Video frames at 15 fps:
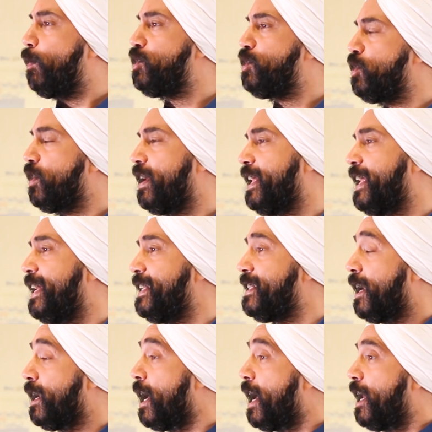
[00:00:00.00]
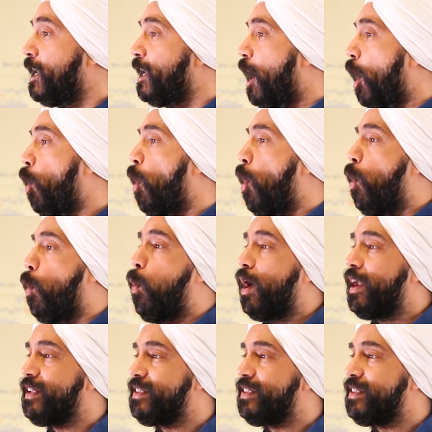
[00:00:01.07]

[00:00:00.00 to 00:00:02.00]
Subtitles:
much you're going to get done. Now, what